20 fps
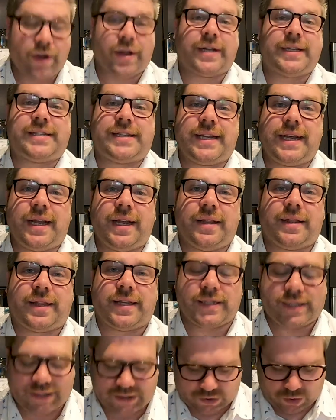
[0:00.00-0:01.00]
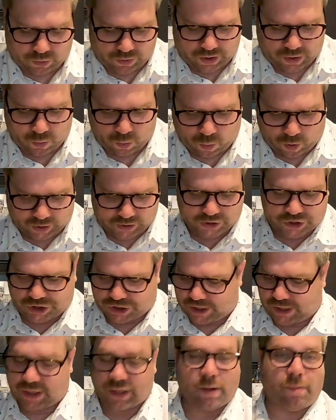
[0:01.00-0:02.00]
you can see this is only 1
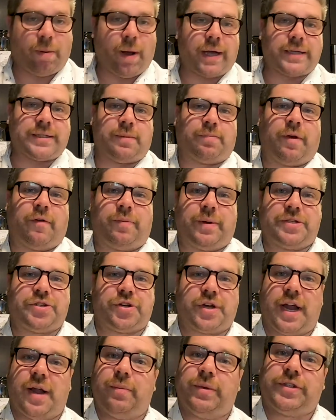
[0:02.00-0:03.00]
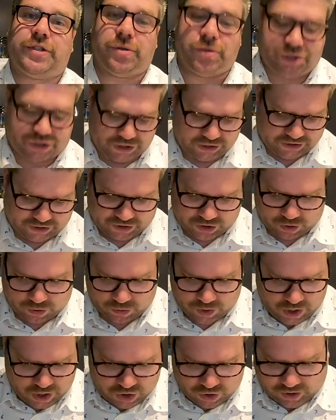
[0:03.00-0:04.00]
sheet. The box of puff pastry came with 2 sheets,
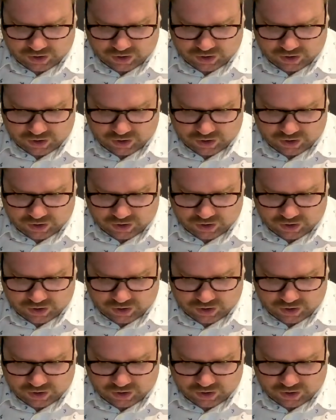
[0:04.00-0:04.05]
so you